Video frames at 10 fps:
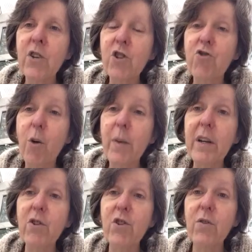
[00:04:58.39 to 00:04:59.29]
just drop me a
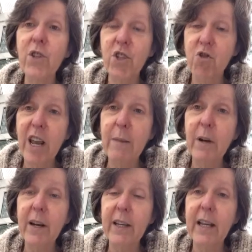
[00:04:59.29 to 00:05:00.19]
note on the stream
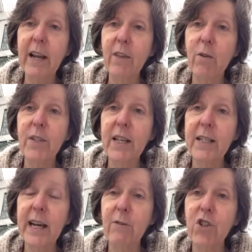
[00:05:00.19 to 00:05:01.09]
and I can get those
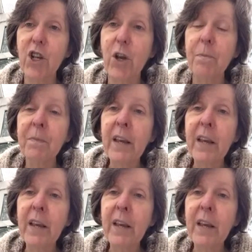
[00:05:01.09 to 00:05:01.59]
sent out to you.